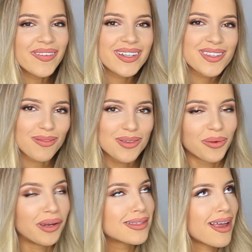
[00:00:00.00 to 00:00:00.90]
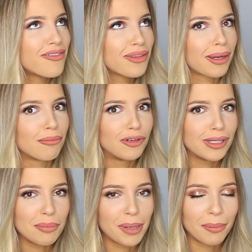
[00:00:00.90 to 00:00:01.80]
I'm going to stop talking because I feel like I'm
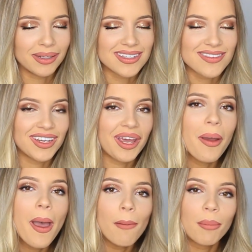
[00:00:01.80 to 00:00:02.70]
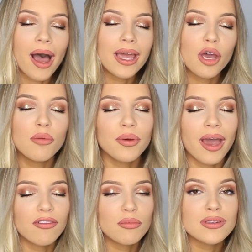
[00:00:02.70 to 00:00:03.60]
really blabbing in this video, but I hope you
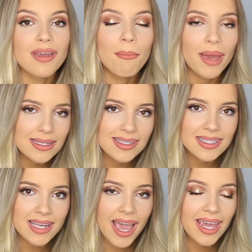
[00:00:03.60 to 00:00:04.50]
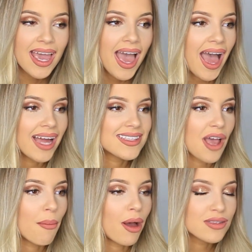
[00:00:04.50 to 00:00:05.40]
have the most amazing day, and
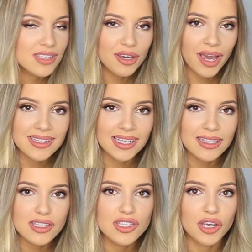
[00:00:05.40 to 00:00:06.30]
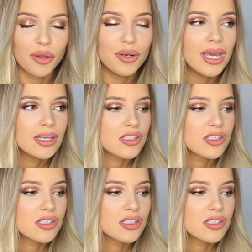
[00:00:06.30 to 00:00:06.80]
I'll see you guys again soon.